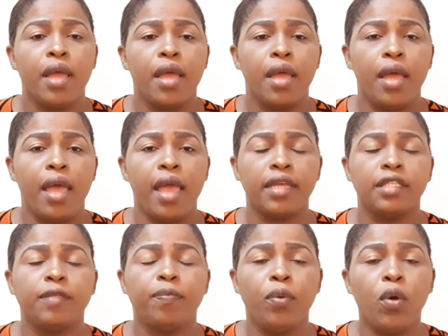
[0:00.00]

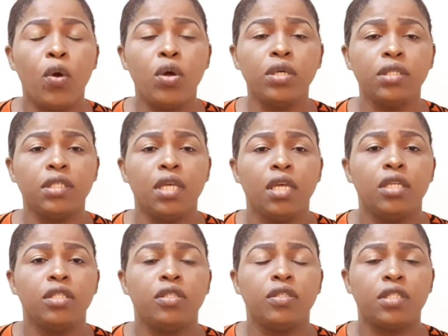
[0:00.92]
exposed
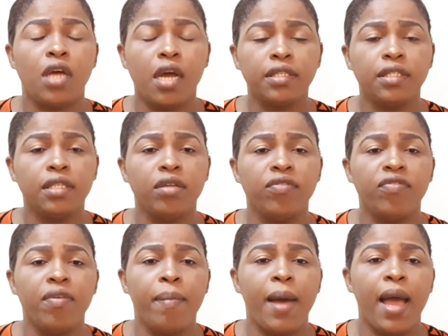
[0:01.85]
to toxin of the
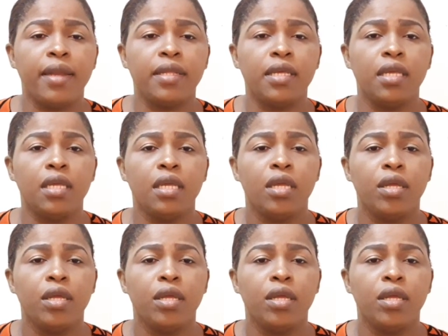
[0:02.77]
body,